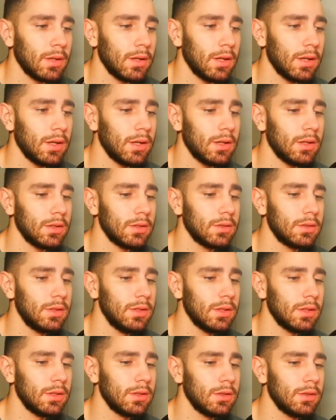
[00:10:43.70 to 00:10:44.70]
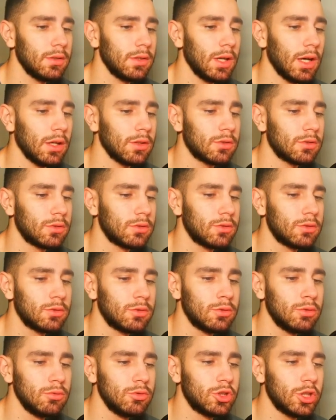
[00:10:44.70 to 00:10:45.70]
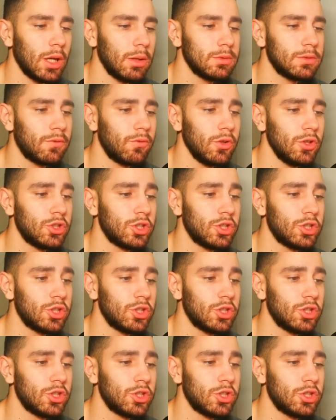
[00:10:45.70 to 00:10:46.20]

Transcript: And here you got 3 chains.